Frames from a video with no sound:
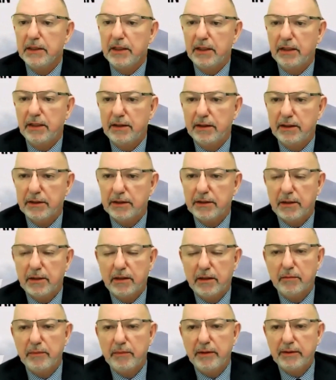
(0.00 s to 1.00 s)
Uh,
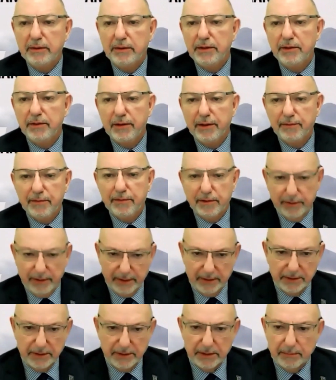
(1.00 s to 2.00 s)
Carmen, you have your
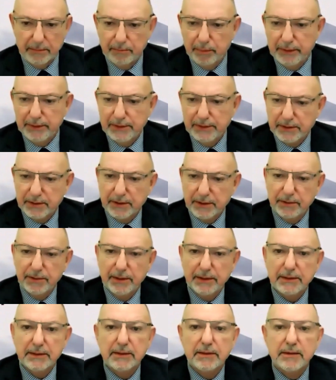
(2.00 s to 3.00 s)
hands up. Please go
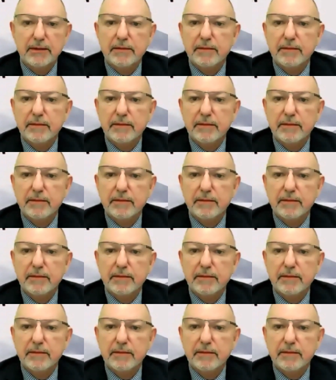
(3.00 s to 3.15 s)
ahead.